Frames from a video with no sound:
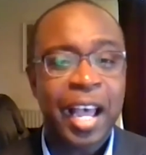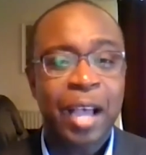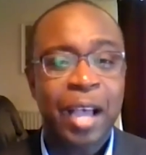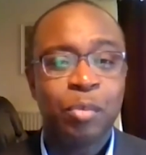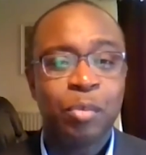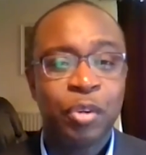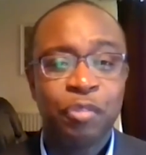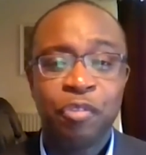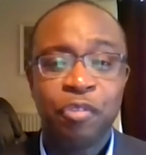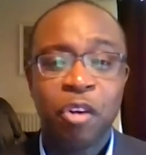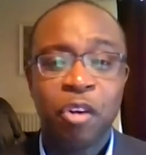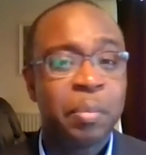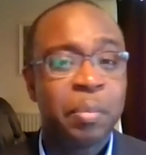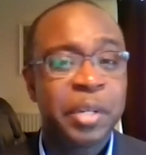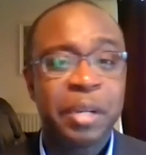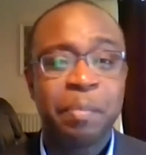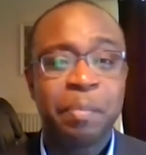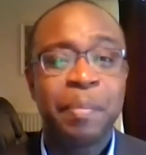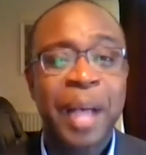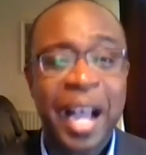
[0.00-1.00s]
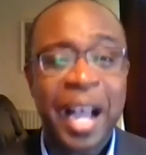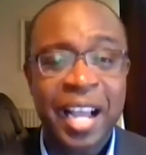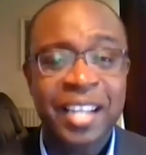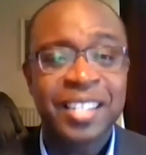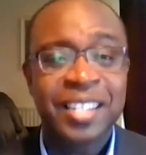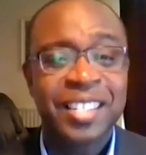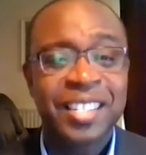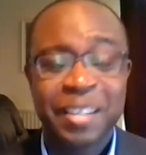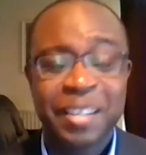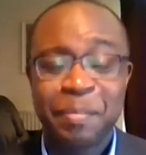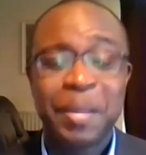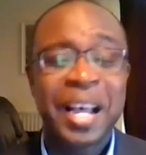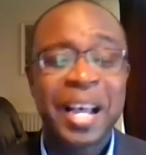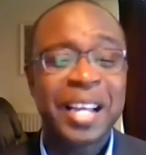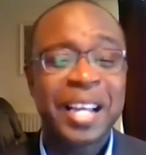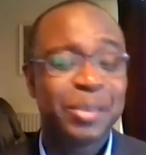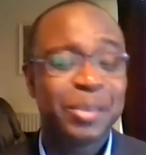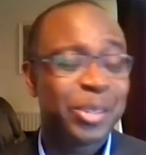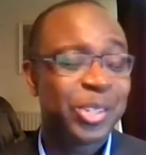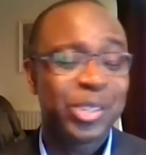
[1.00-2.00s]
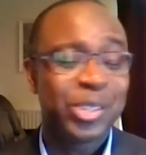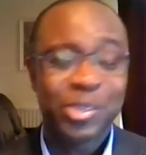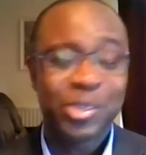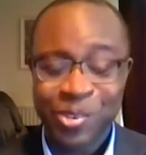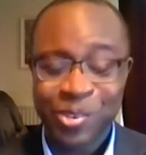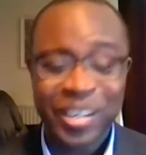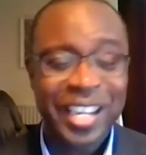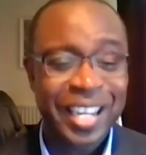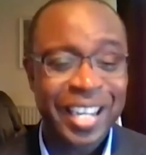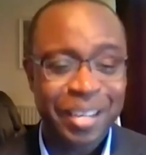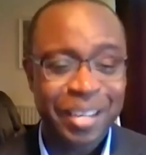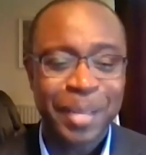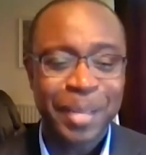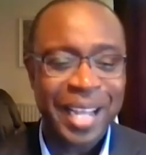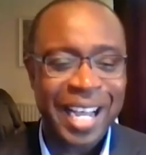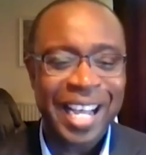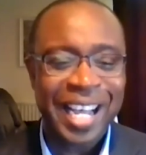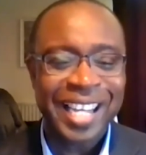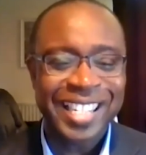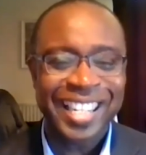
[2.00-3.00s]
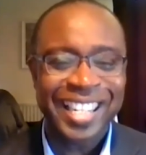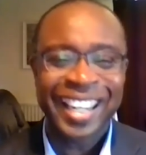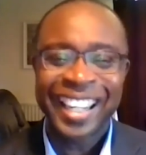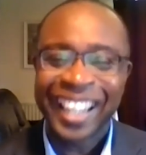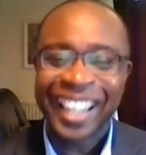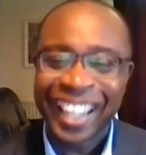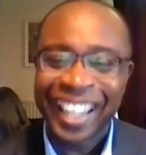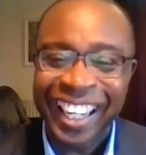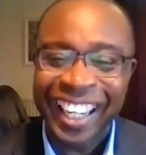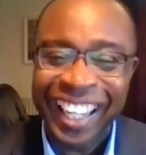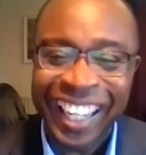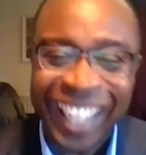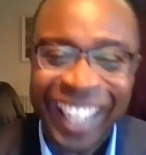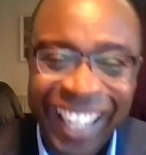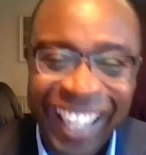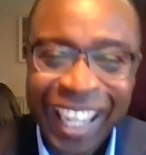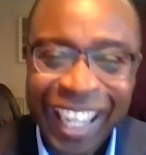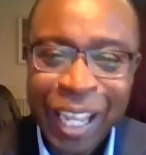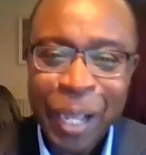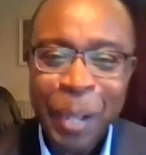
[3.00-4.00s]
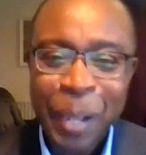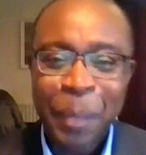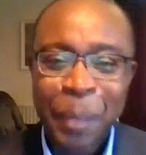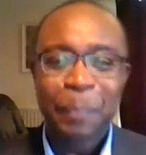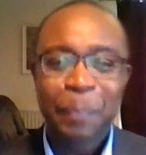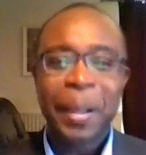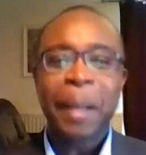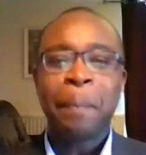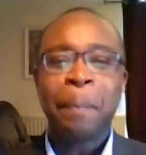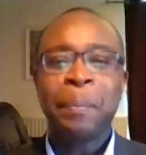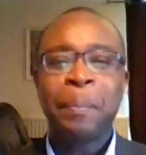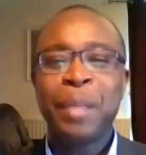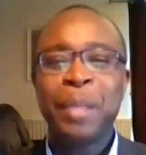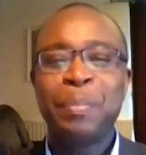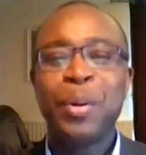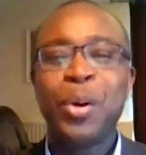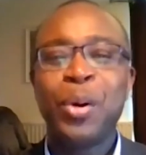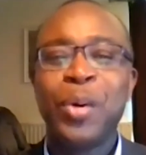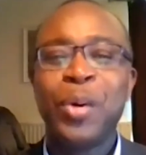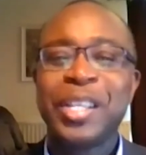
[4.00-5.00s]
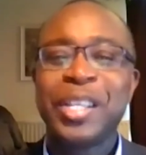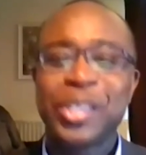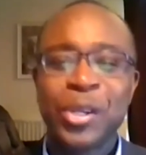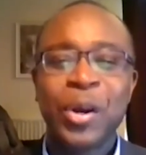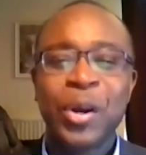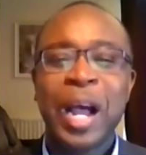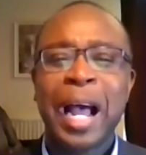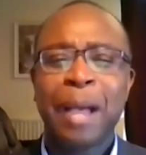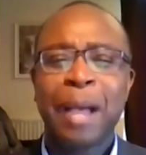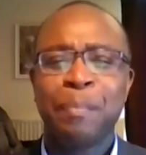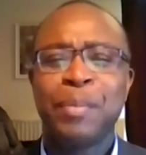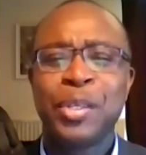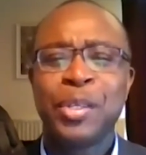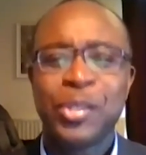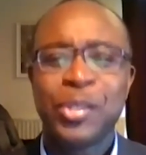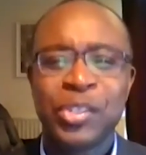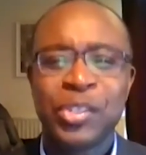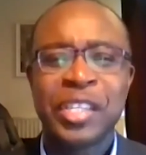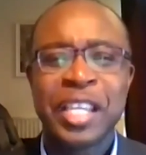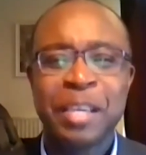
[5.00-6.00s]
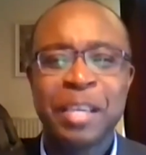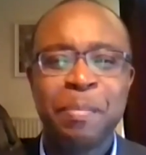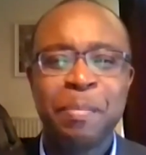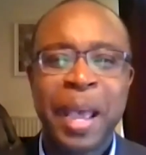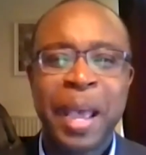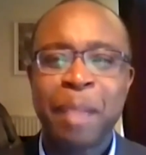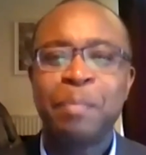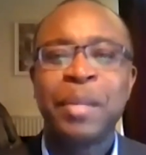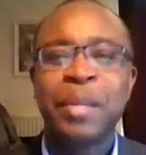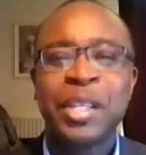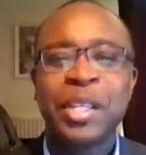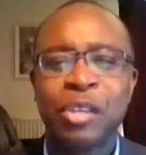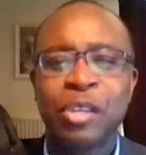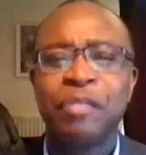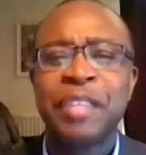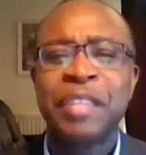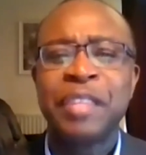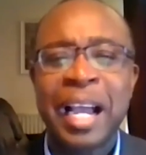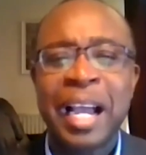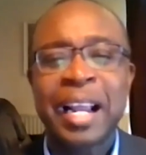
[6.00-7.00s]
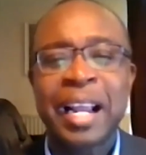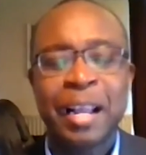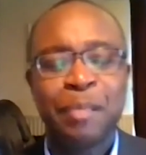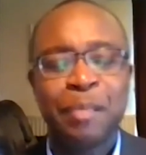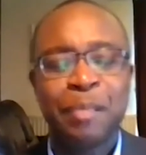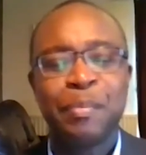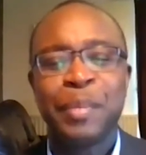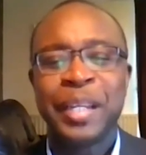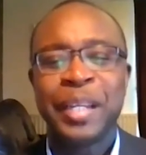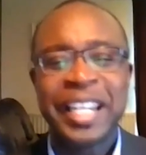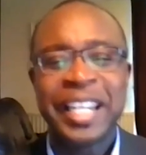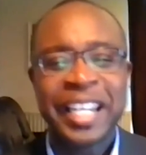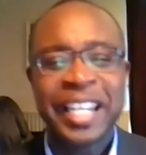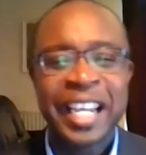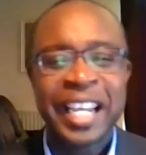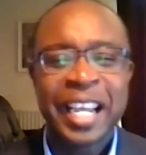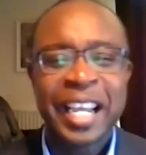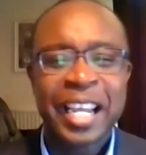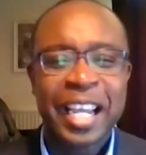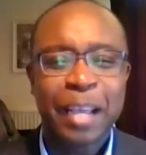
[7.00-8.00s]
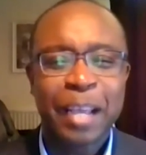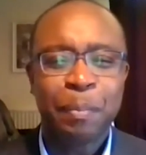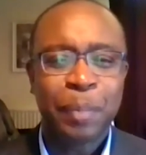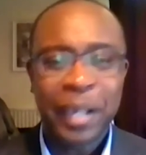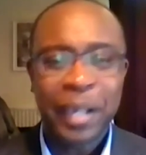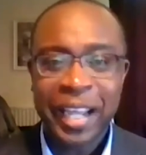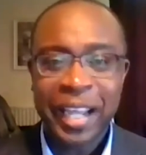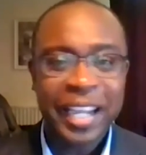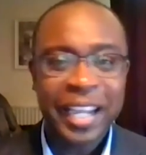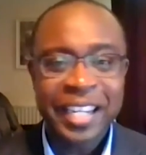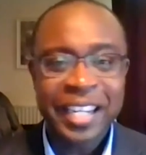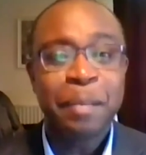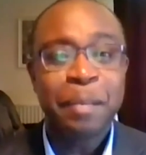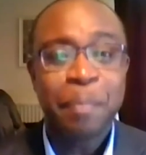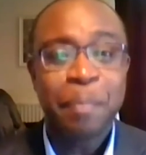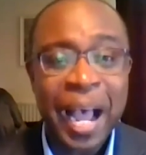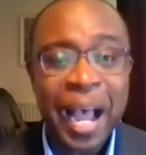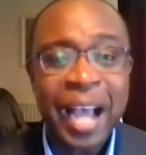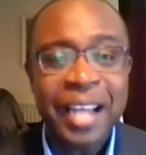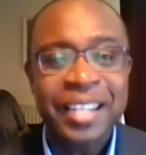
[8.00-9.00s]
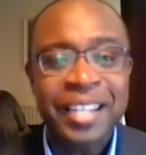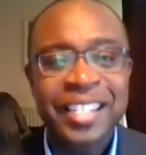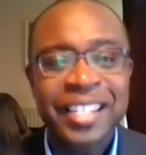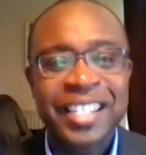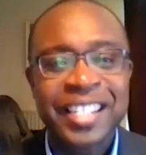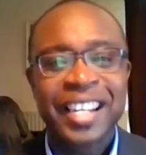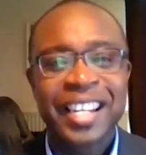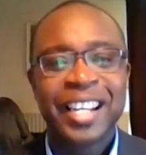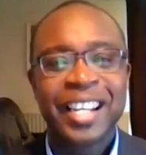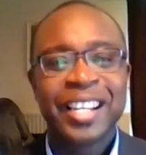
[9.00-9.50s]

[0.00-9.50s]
We formed a band. The band was really bad. But people were so happy to see members of their company playing in a band.